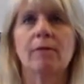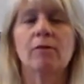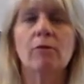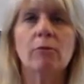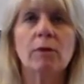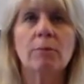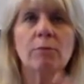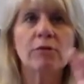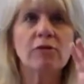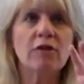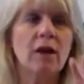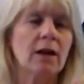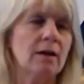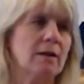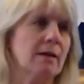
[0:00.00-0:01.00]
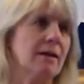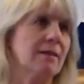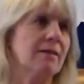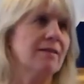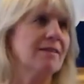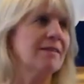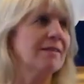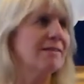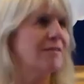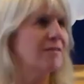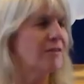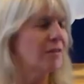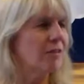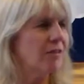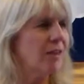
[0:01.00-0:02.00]
So we project it.
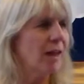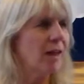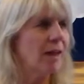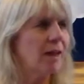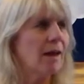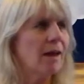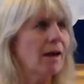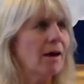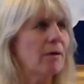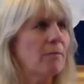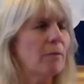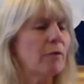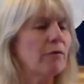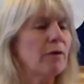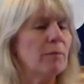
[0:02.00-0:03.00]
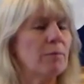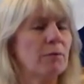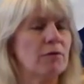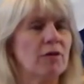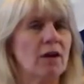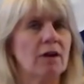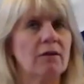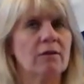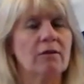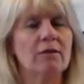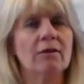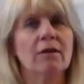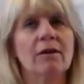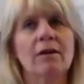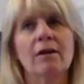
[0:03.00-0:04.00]
Just like a movie
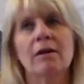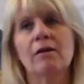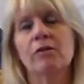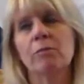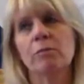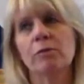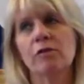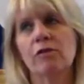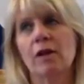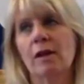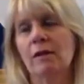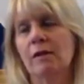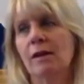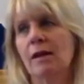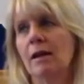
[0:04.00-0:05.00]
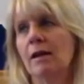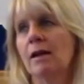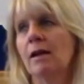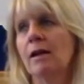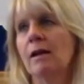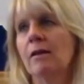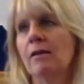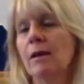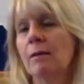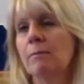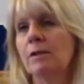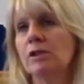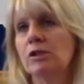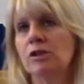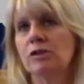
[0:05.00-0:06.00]
projector is projecting
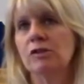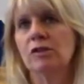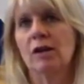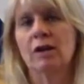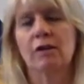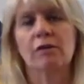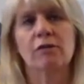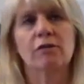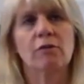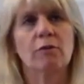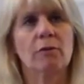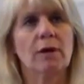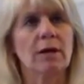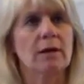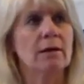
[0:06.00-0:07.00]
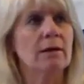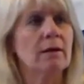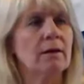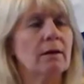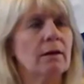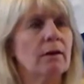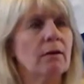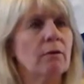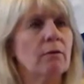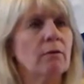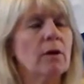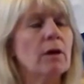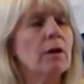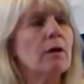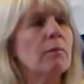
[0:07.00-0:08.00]
images on a screen,
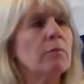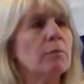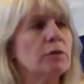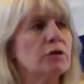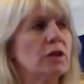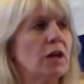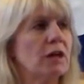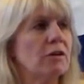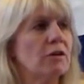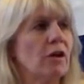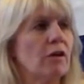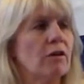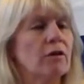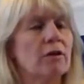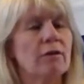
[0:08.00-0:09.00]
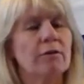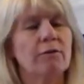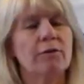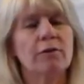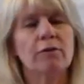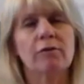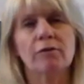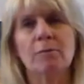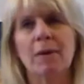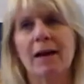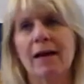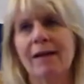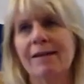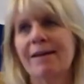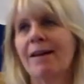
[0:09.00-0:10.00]
we project our confused
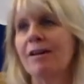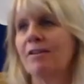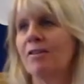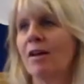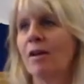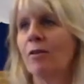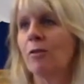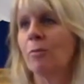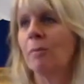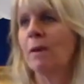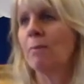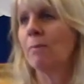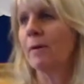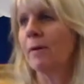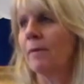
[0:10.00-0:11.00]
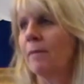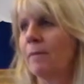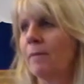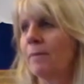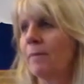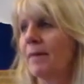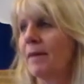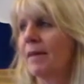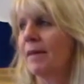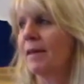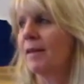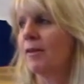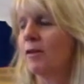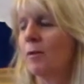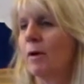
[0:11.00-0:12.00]
mind onto other people.
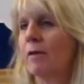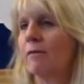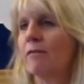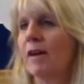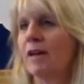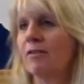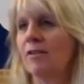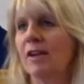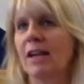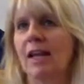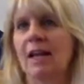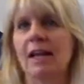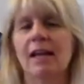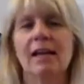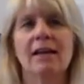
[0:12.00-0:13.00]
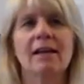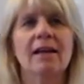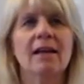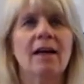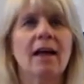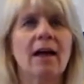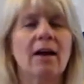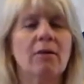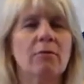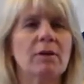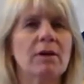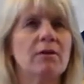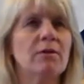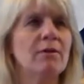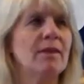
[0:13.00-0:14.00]
It's quite fascinating how
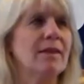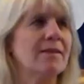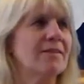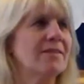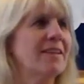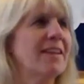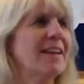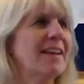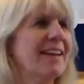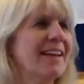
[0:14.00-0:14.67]
we do this.